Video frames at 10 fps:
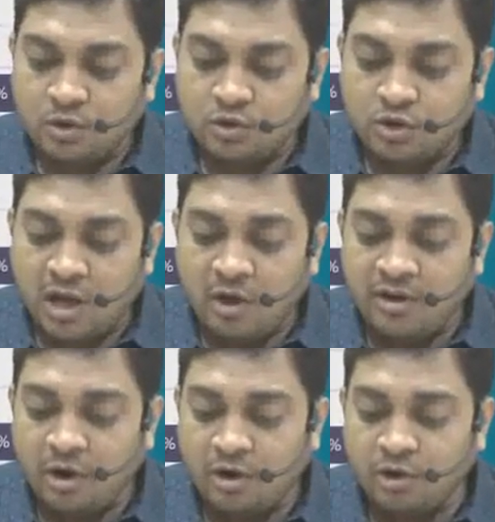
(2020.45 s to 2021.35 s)
So now
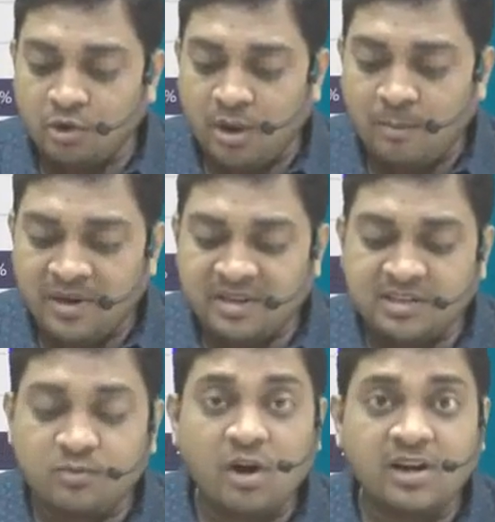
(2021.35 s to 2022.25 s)
in order to complete
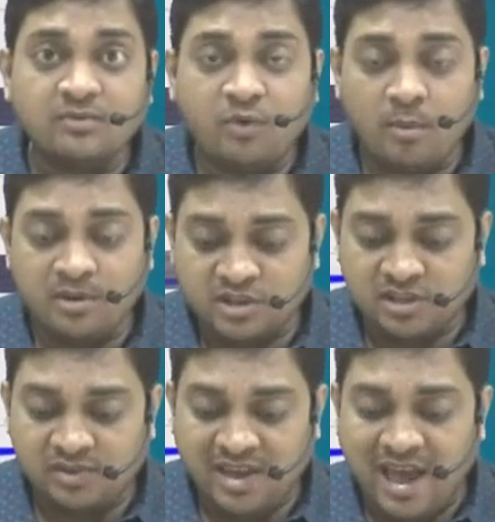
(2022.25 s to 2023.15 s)
this, what
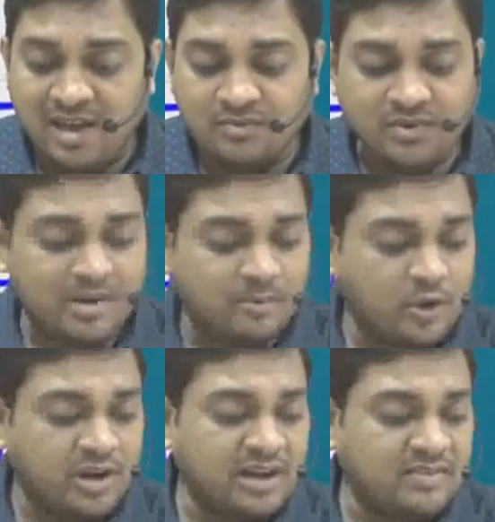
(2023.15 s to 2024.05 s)
informations we have, we will
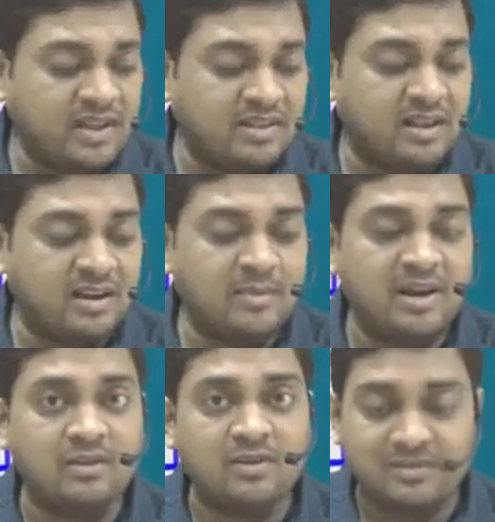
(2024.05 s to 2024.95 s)
put it, and then the
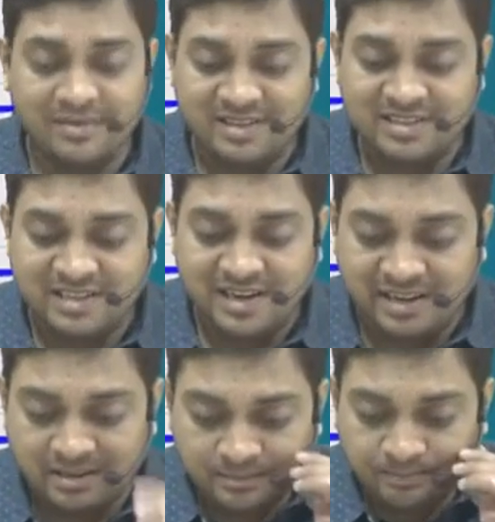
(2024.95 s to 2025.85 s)
remaining one we will see
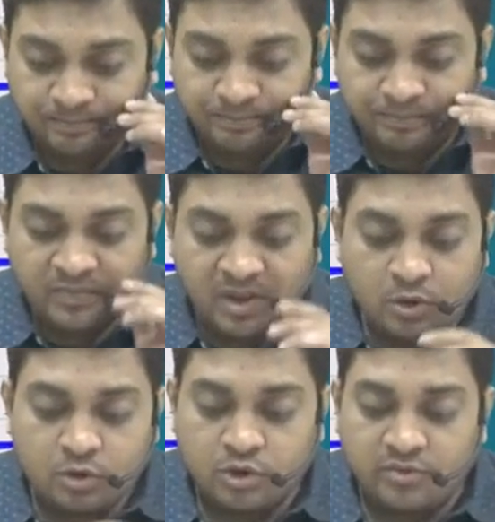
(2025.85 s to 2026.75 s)
later.
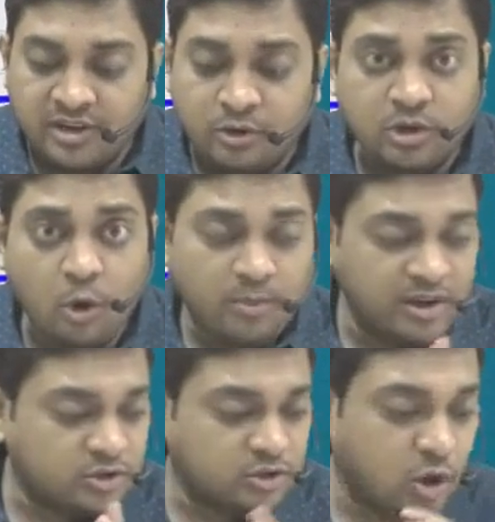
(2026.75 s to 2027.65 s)
So we know the
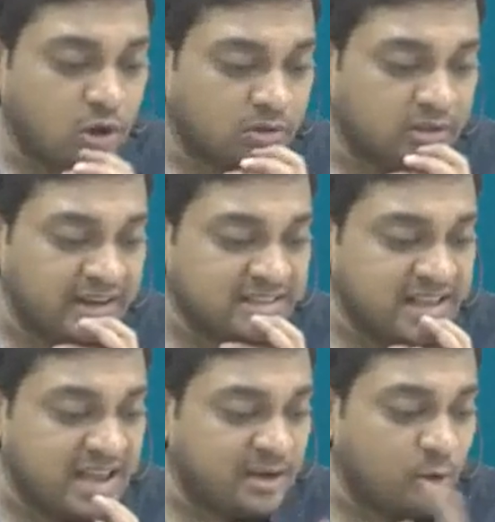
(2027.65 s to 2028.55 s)
opening stock that is
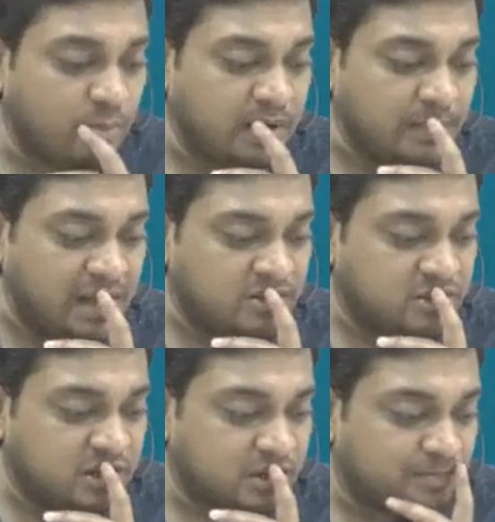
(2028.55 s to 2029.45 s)
there in opening balance
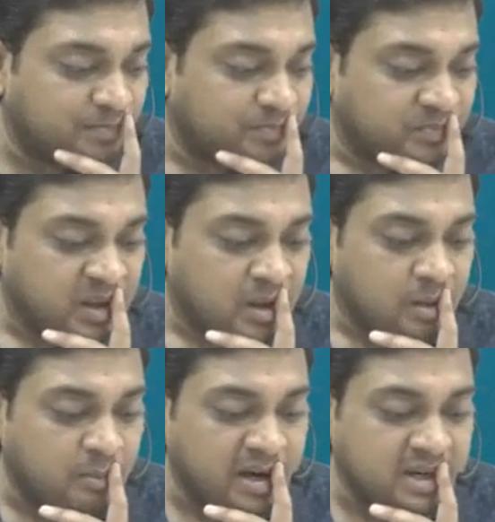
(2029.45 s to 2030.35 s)
sheet.
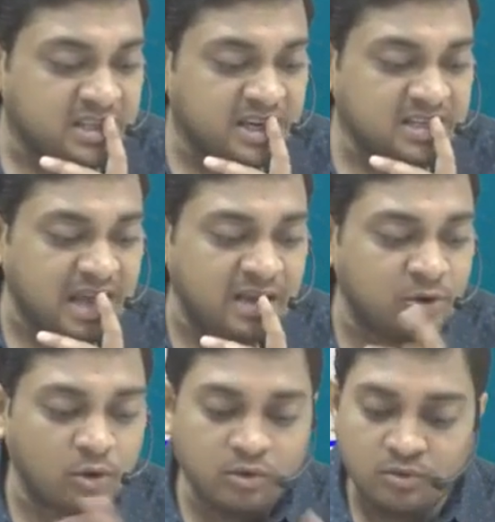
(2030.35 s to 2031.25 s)
Purchase I
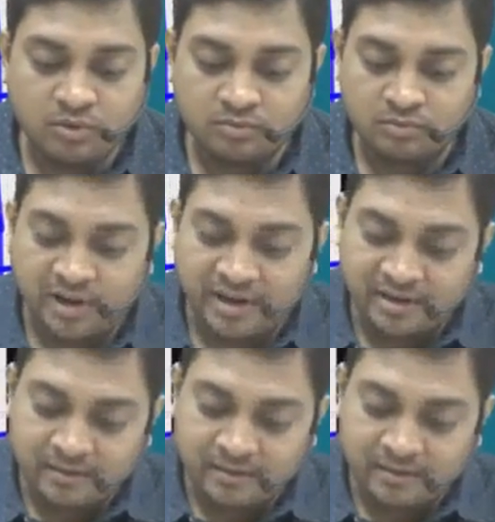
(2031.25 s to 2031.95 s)
know, right?